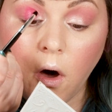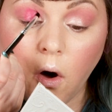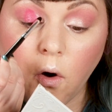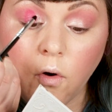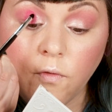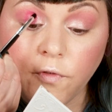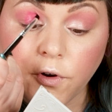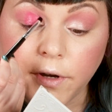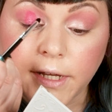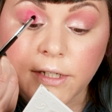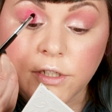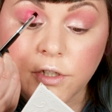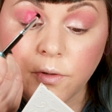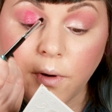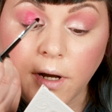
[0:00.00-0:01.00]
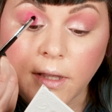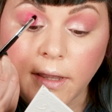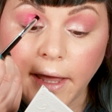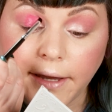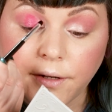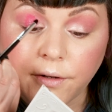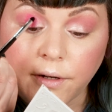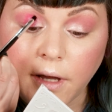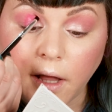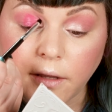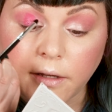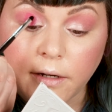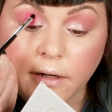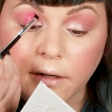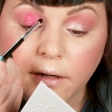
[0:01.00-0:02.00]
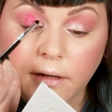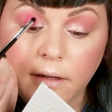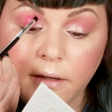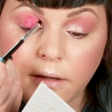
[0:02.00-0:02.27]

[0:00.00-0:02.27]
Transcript: over into our lighter color.